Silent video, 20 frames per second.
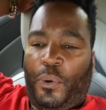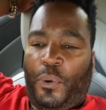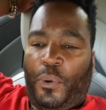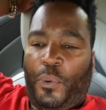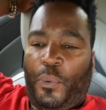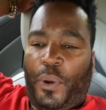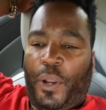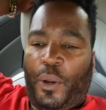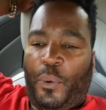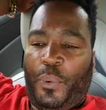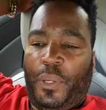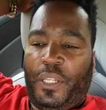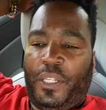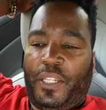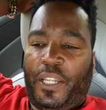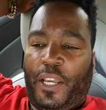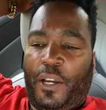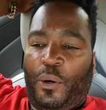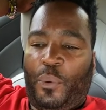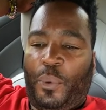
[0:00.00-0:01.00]
where we
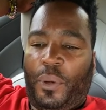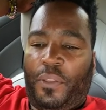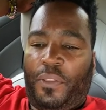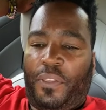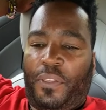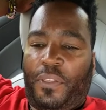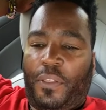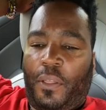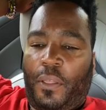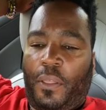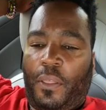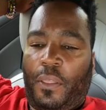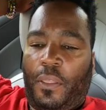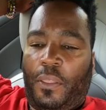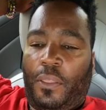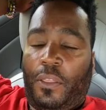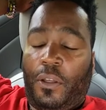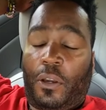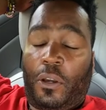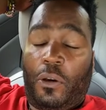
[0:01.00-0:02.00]
dealt with
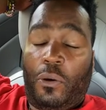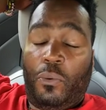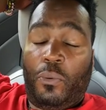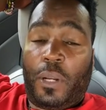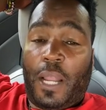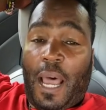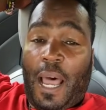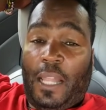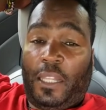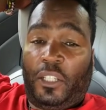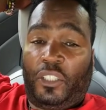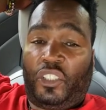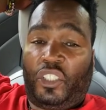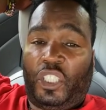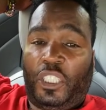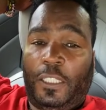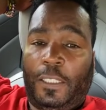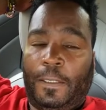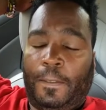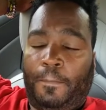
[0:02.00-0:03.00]
the
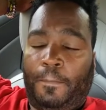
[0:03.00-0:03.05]
coonology